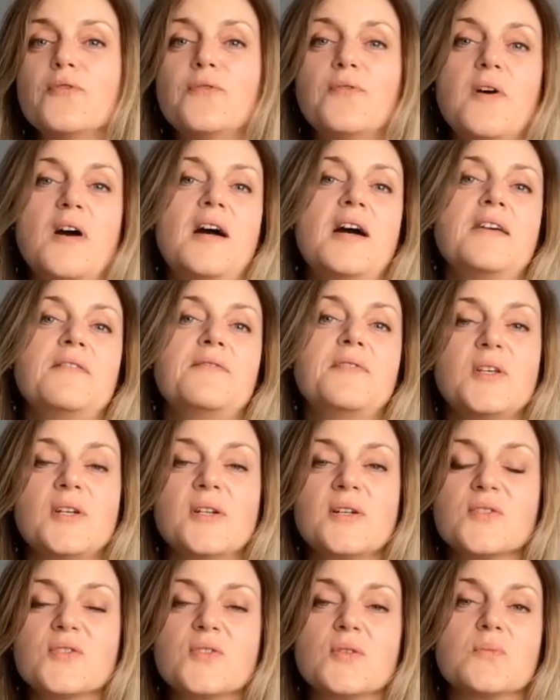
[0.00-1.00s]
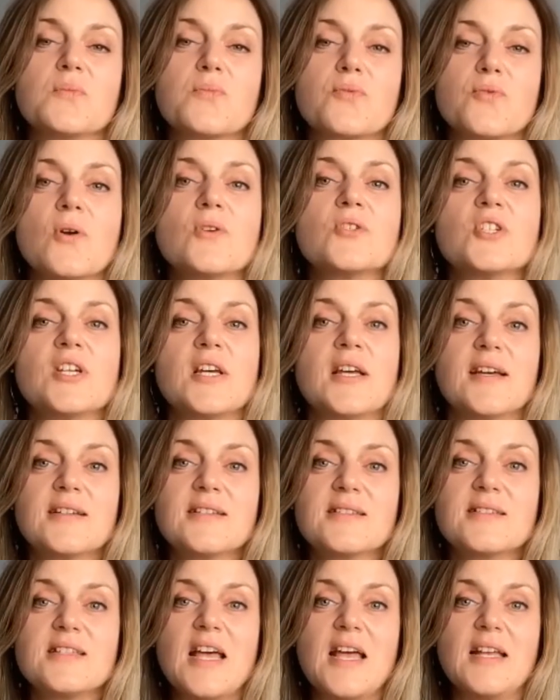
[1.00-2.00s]
5 years on
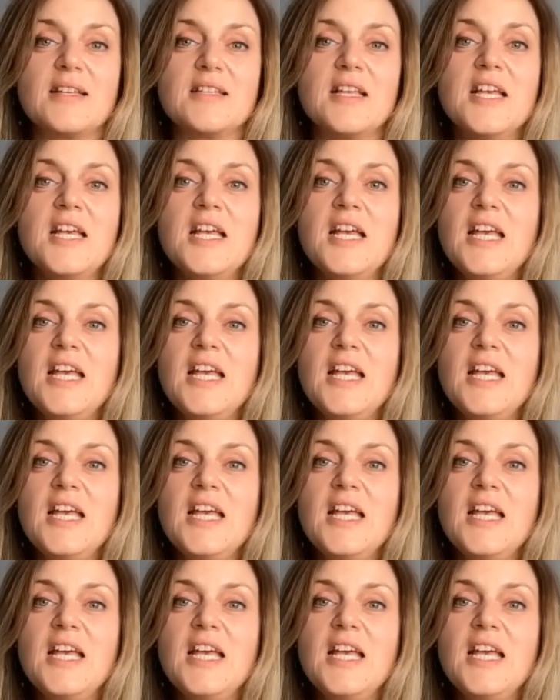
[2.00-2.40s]
projects, and